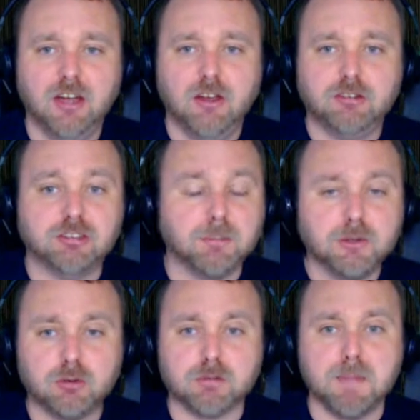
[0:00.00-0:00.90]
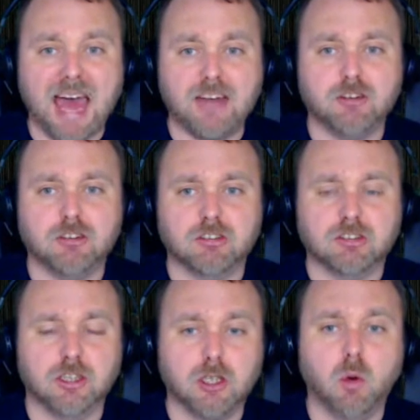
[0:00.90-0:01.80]
some of those matches
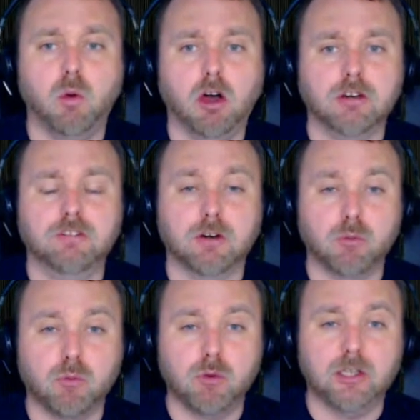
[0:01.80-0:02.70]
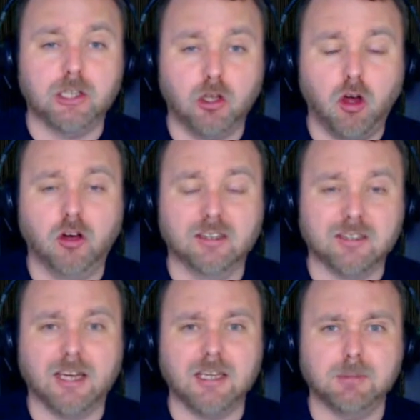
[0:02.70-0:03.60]
can go on for a really long
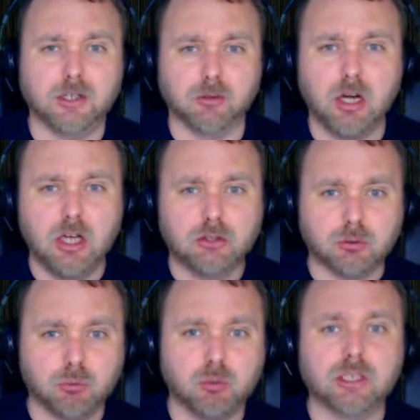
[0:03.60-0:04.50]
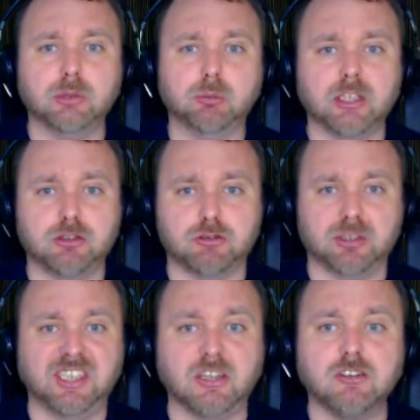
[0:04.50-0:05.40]
time, and they're really, really
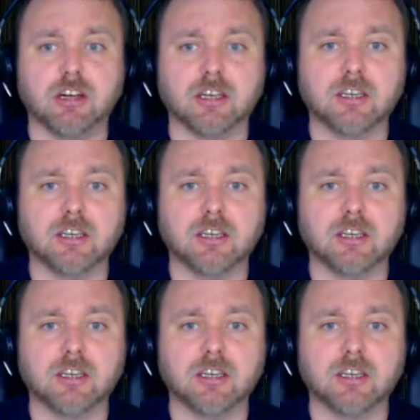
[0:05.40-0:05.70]
strategic.